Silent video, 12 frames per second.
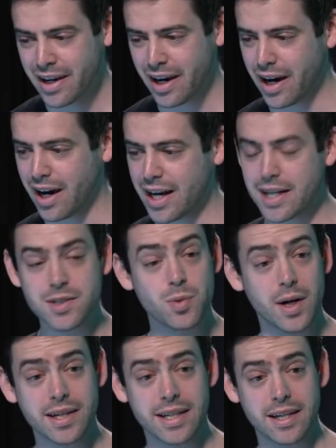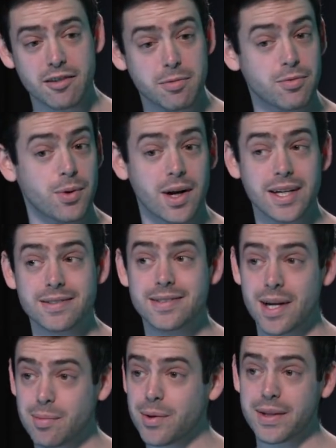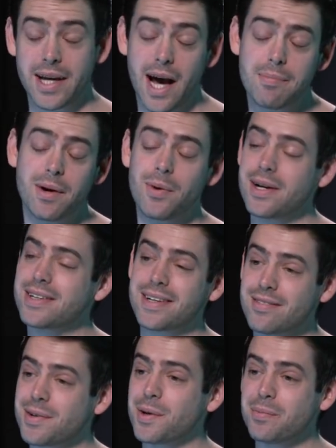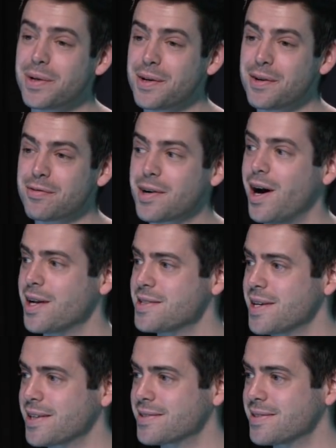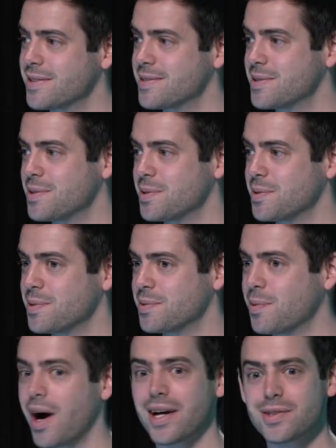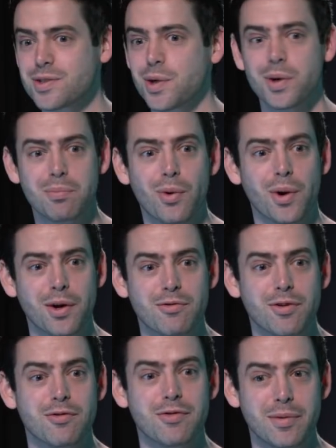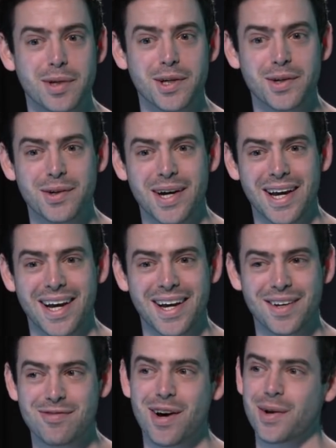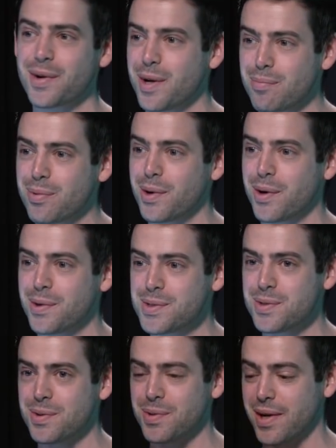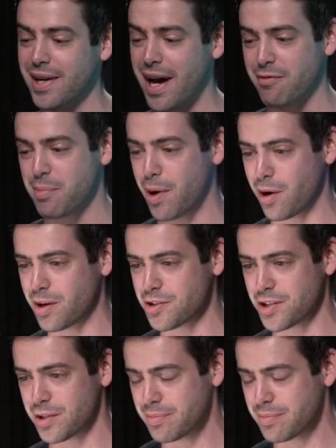And I just wanted to give, before I demo the app, I wanted to give a little bit of context as to why it's so important for Vimeo and Final Cut Pro to have a partnership.